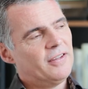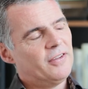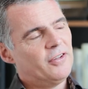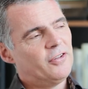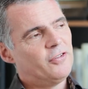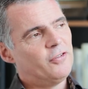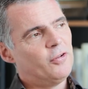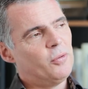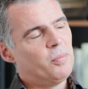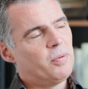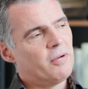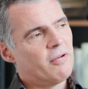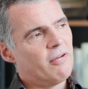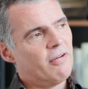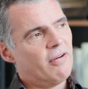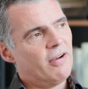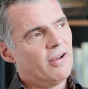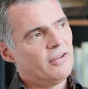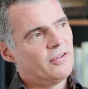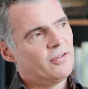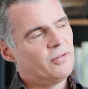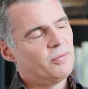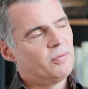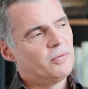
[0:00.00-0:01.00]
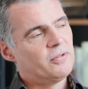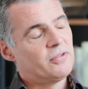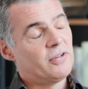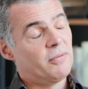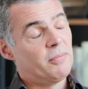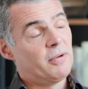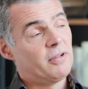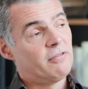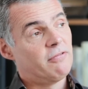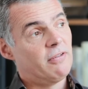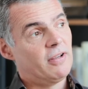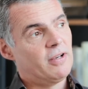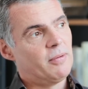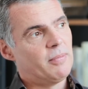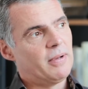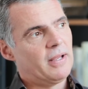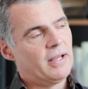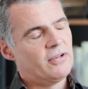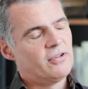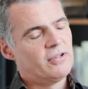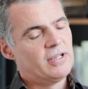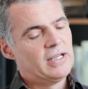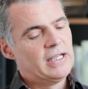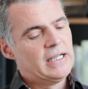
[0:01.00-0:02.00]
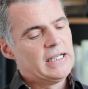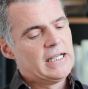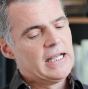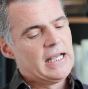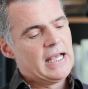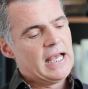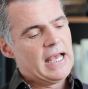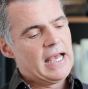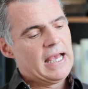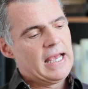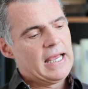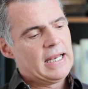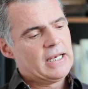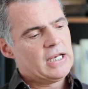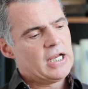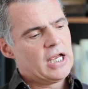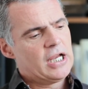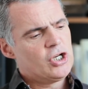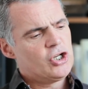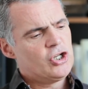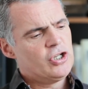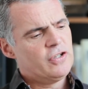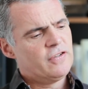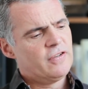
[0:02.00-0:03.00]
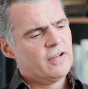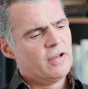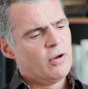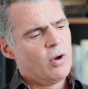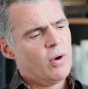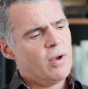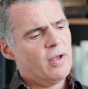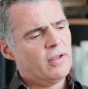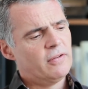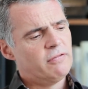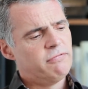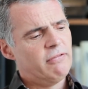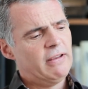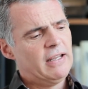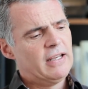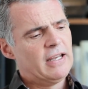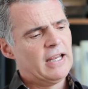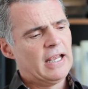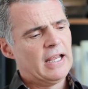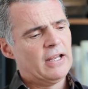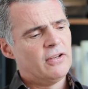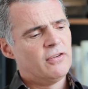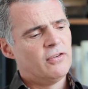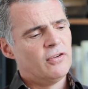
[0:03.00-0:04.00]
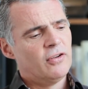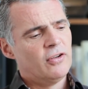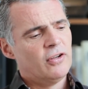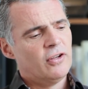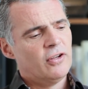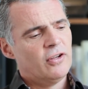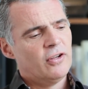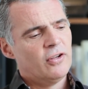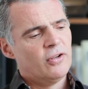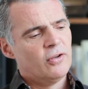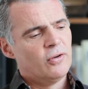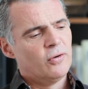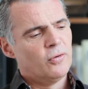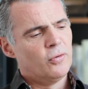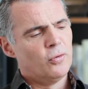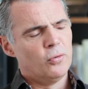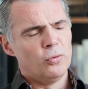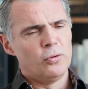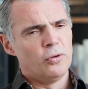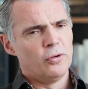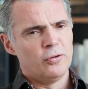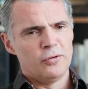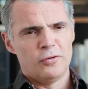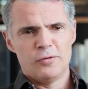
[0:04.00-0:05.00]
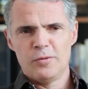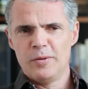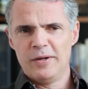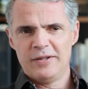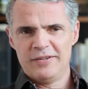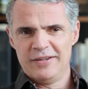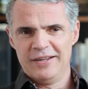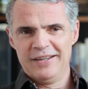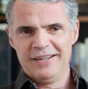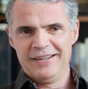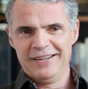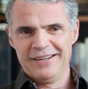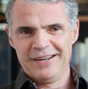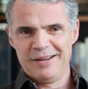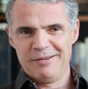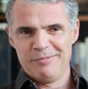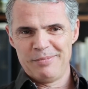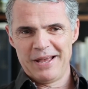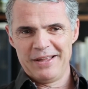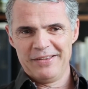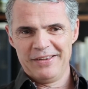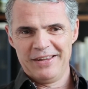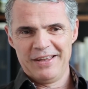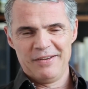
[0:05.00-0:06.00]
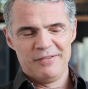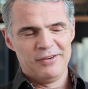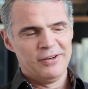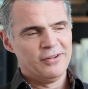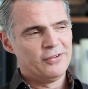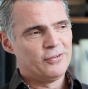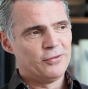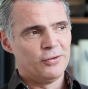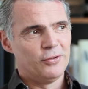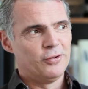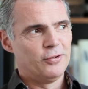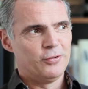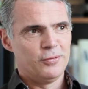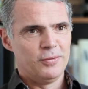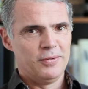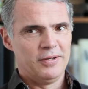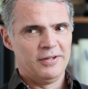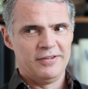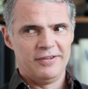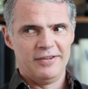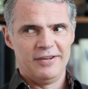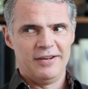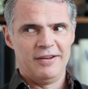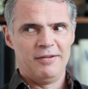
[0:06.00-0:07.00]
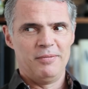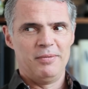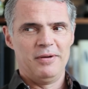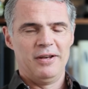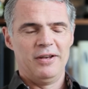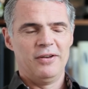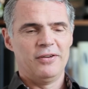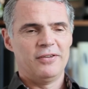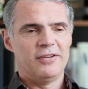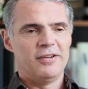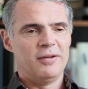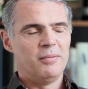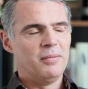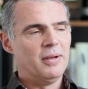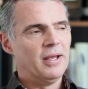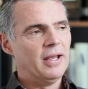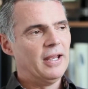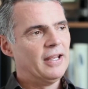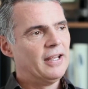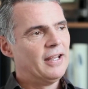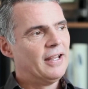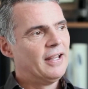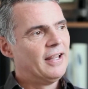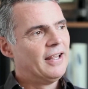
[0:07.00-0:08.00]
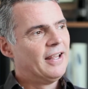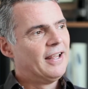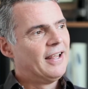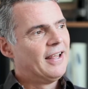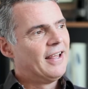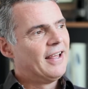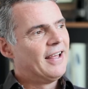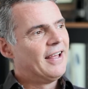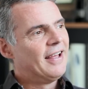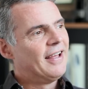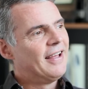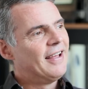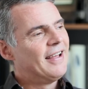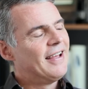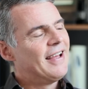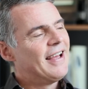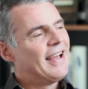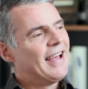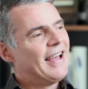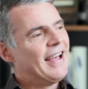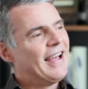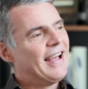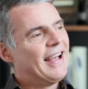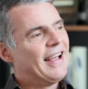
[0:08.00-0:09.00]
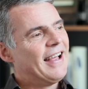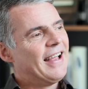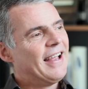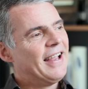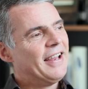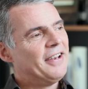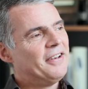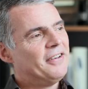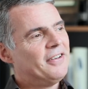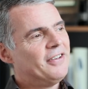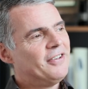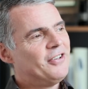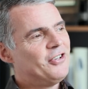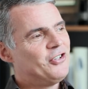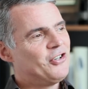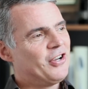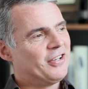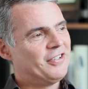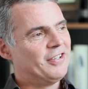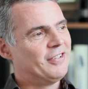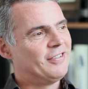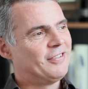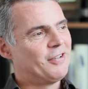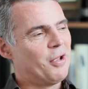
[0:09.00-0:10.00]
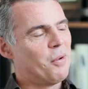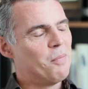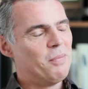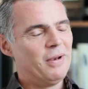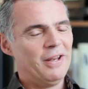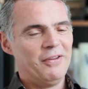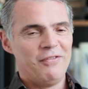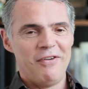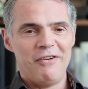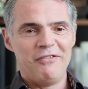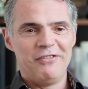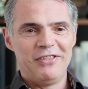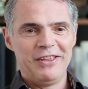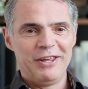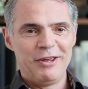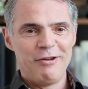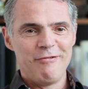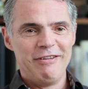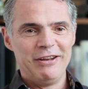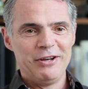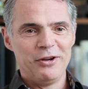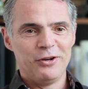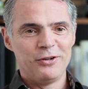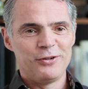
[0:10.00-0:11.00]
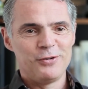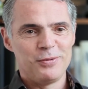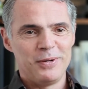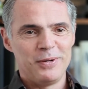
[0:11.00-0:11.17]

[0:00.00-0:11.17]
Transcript: the Supergrass, which I must write about actually. And and she said, "Oh, I was reading it all on Twitter. You know about the evidence on Twitter, and nobody looked at me." Uh, and just says, "Don't believe everything you read on